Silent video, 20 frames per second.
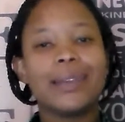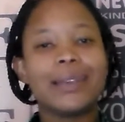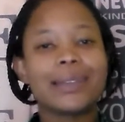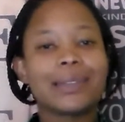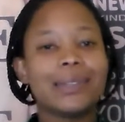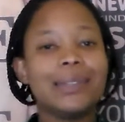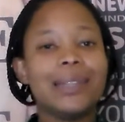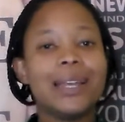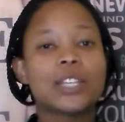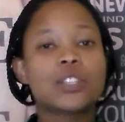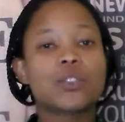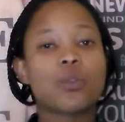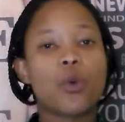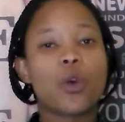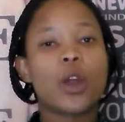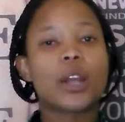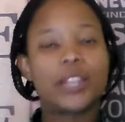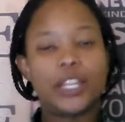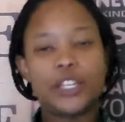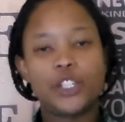there's less
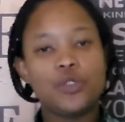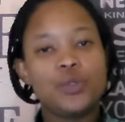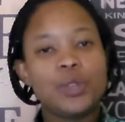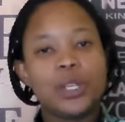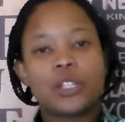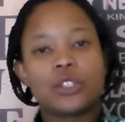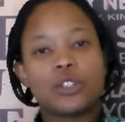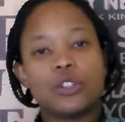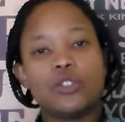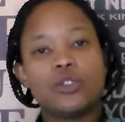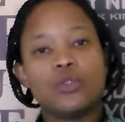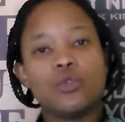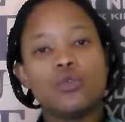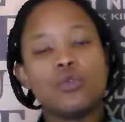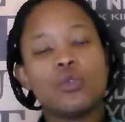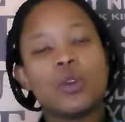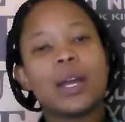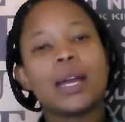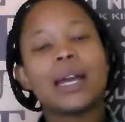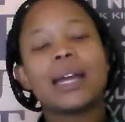work that you need to
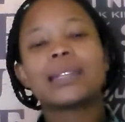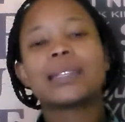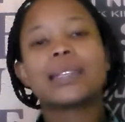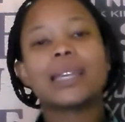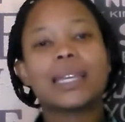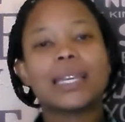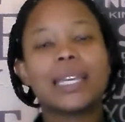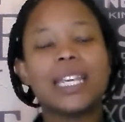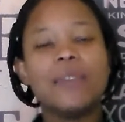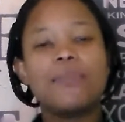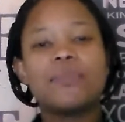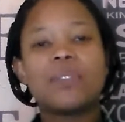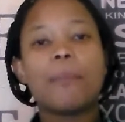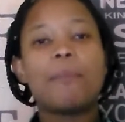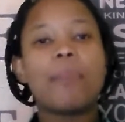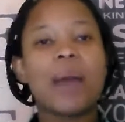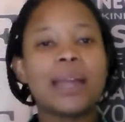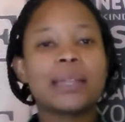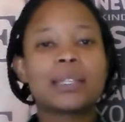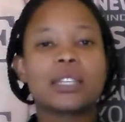do to keep
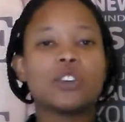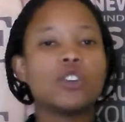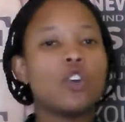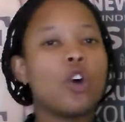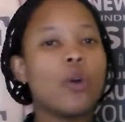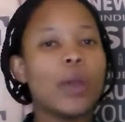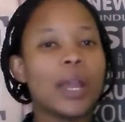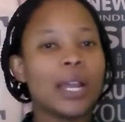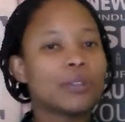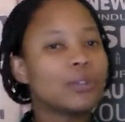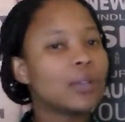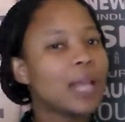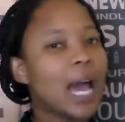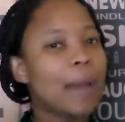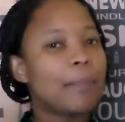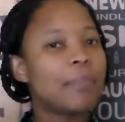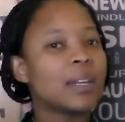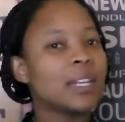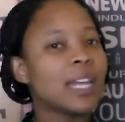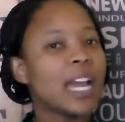the banter going. It will
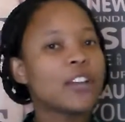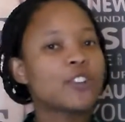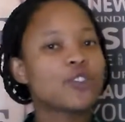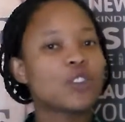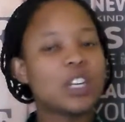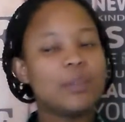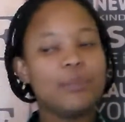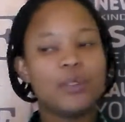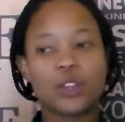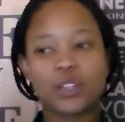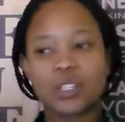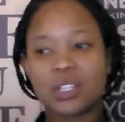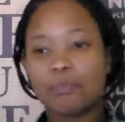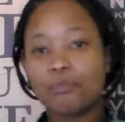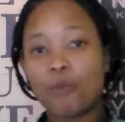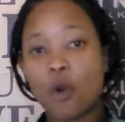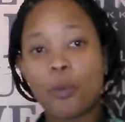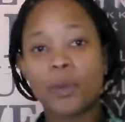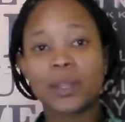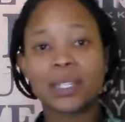happen naturally because the
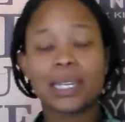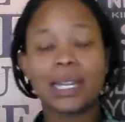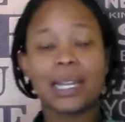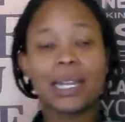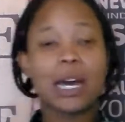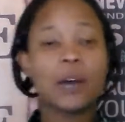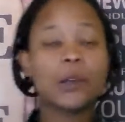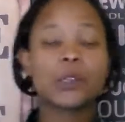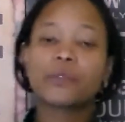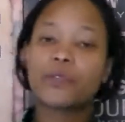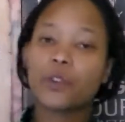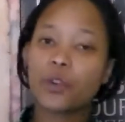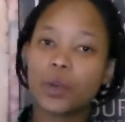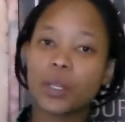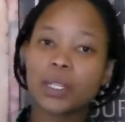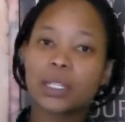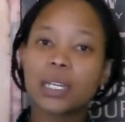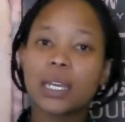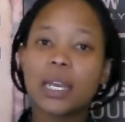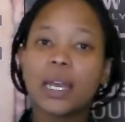moment allows for
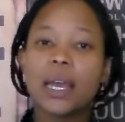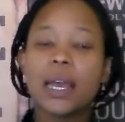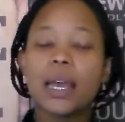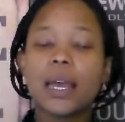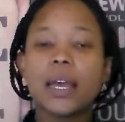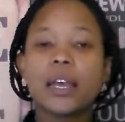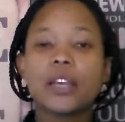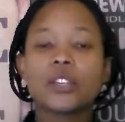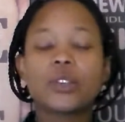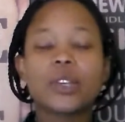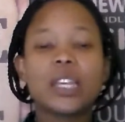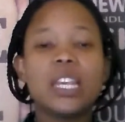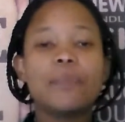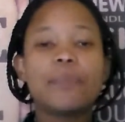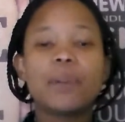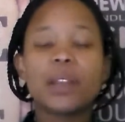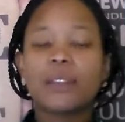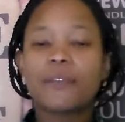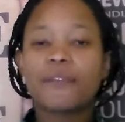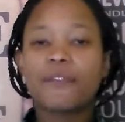it. So
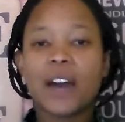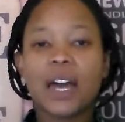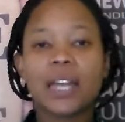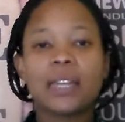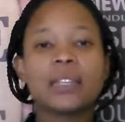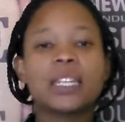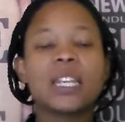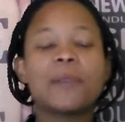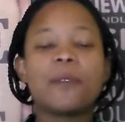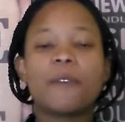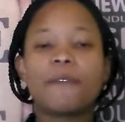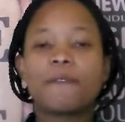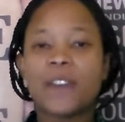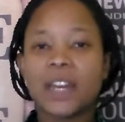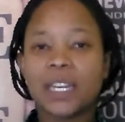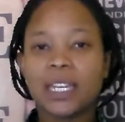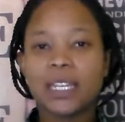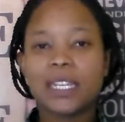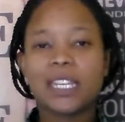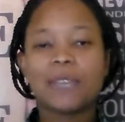keep it fun, keep it
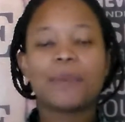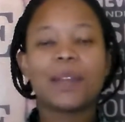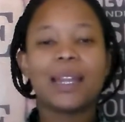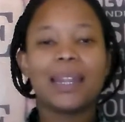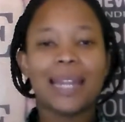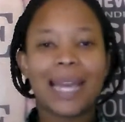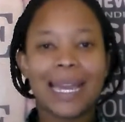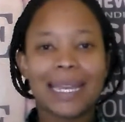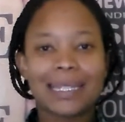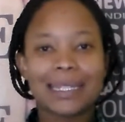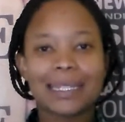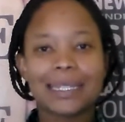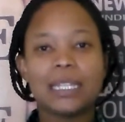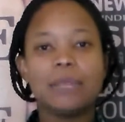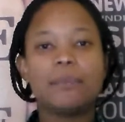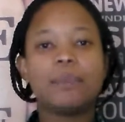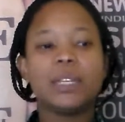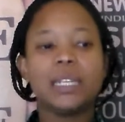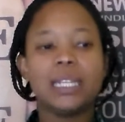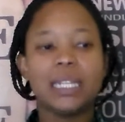funny, keep it light,
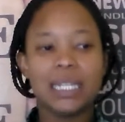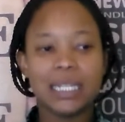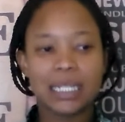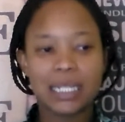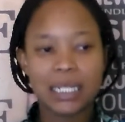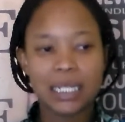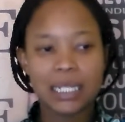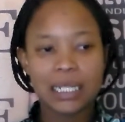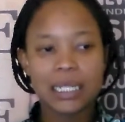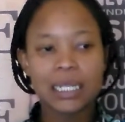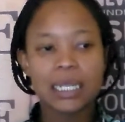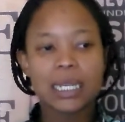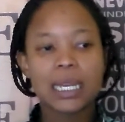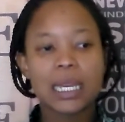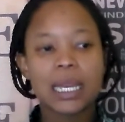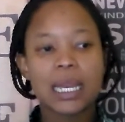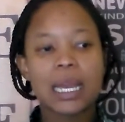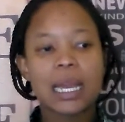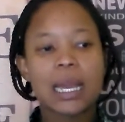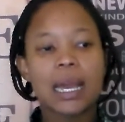keep it easy.
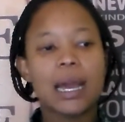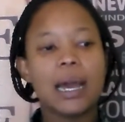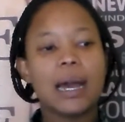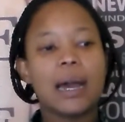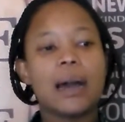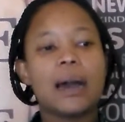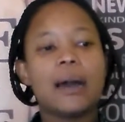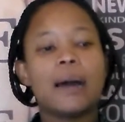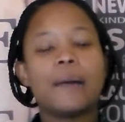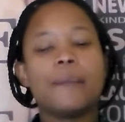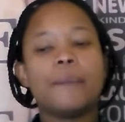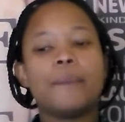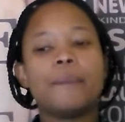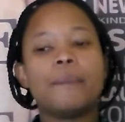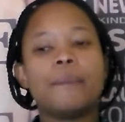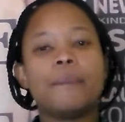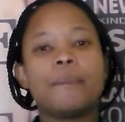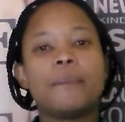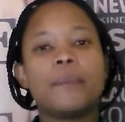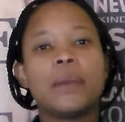
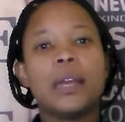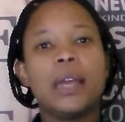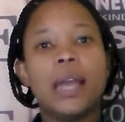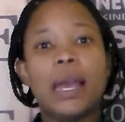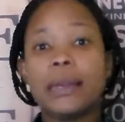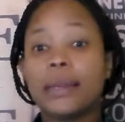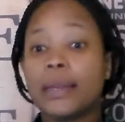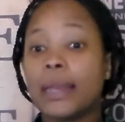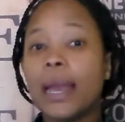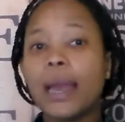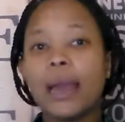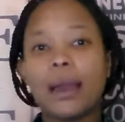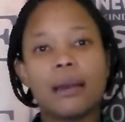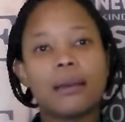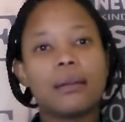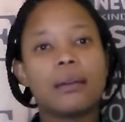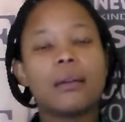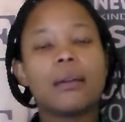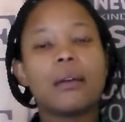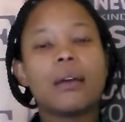And yeah,
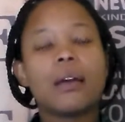